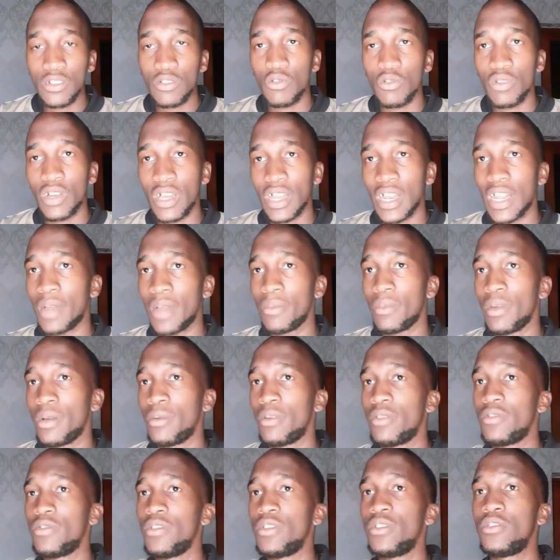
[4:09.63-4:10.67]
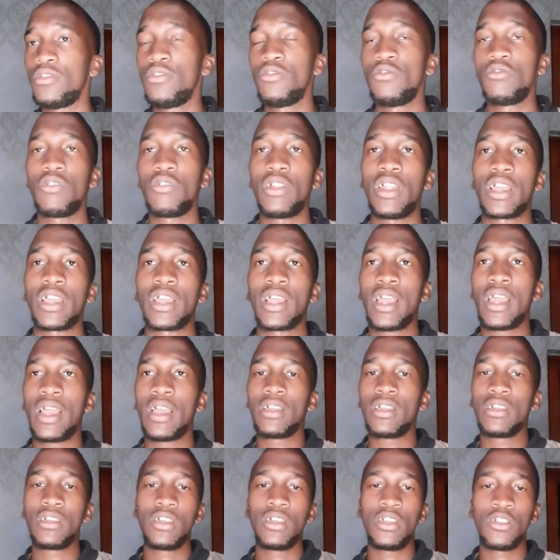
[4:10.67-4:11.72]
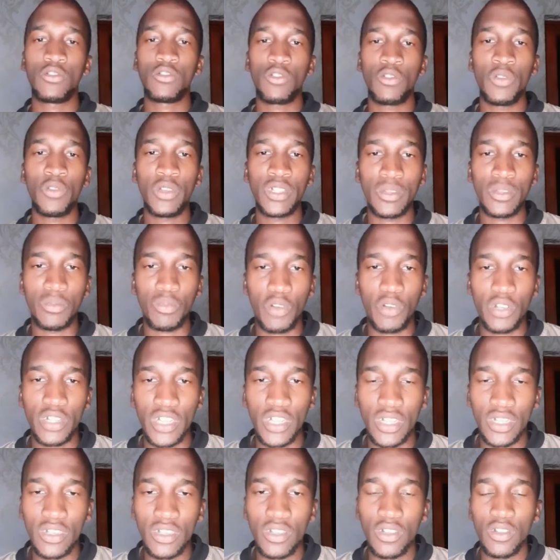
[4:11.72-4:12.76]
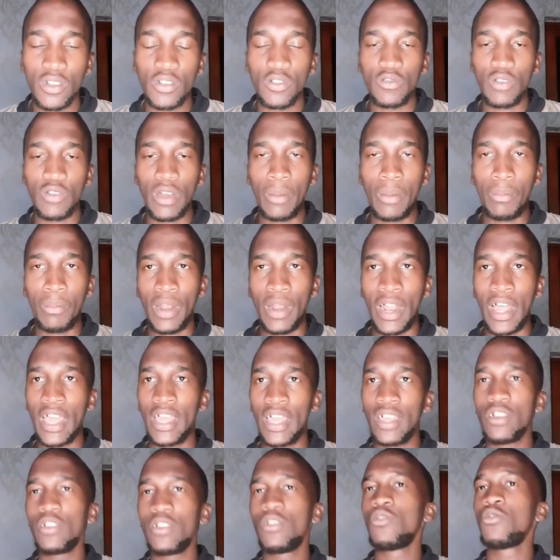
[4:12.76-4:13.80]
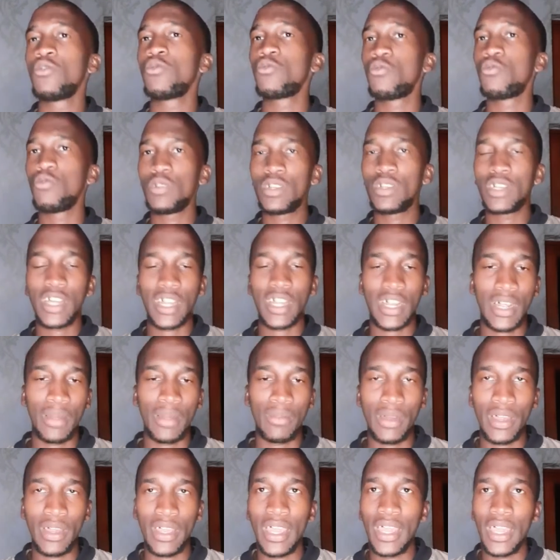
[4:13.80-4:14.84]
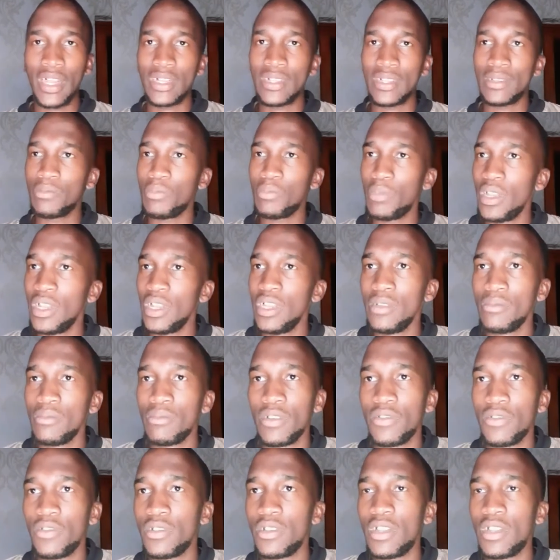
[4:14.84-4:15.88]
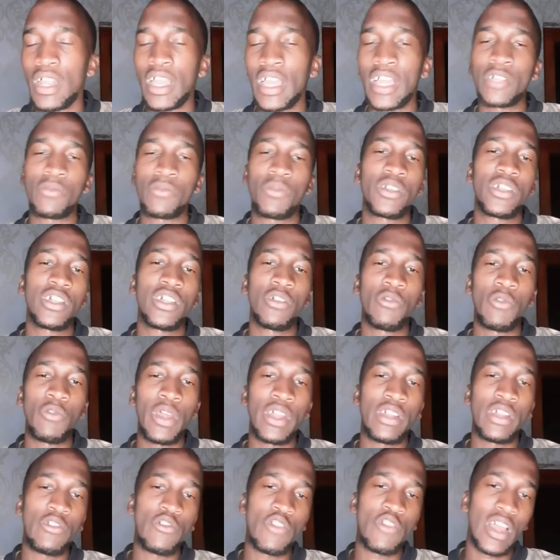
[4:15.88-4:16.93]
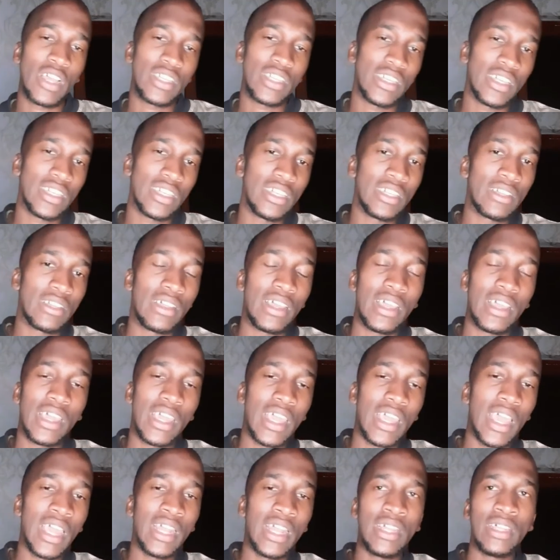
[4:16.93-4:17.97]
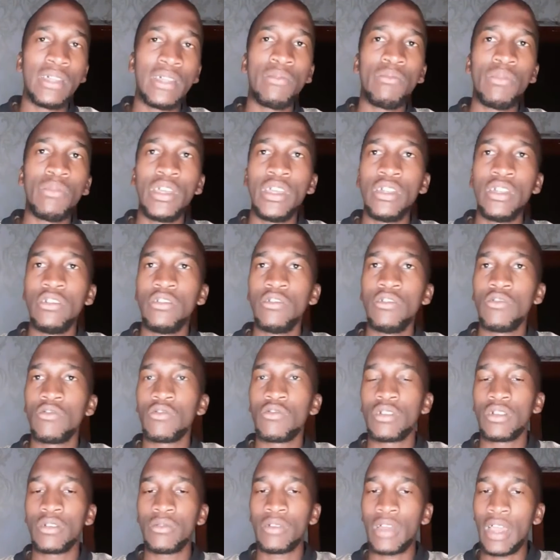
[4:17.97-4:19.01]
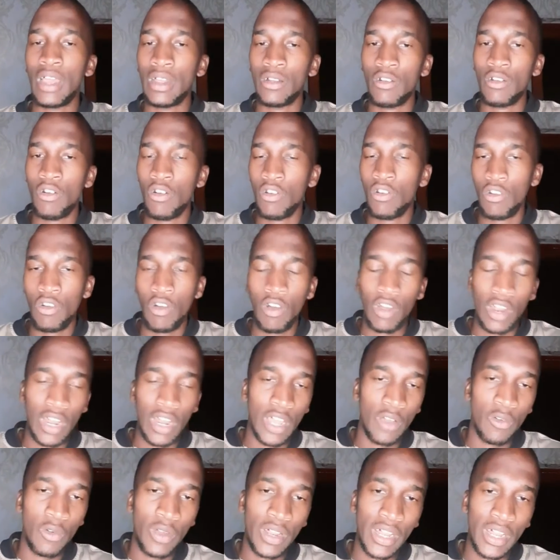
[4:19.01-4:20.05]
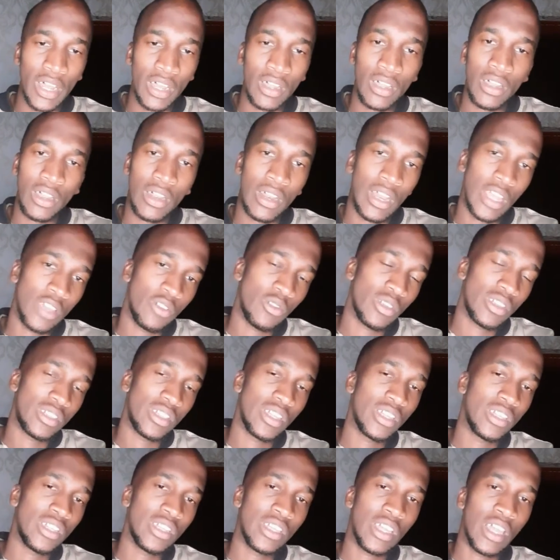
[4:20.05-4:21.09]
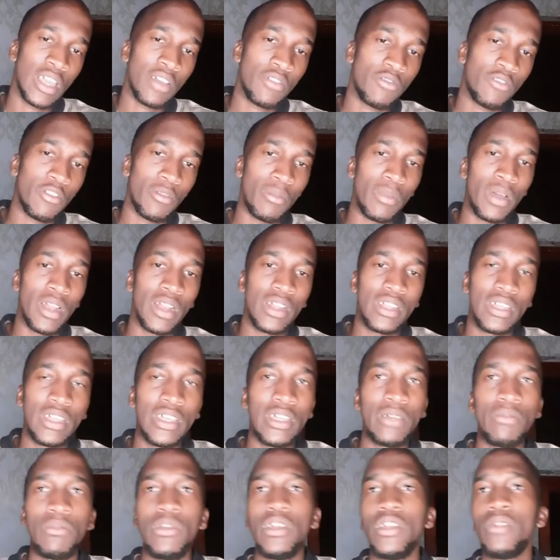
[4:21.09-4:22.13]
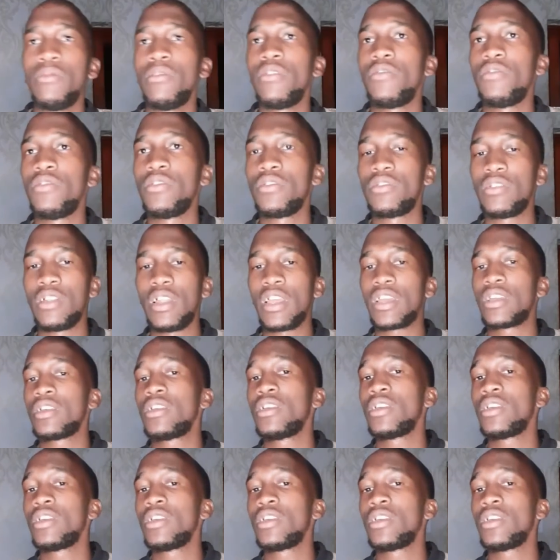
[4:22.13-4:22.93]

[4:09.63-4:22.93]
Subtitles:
to grammar of it. Like it's always important to apply good grammar and spelling of it, like especially when you are sending an email, or like whether like you're sending a formal email of it. Like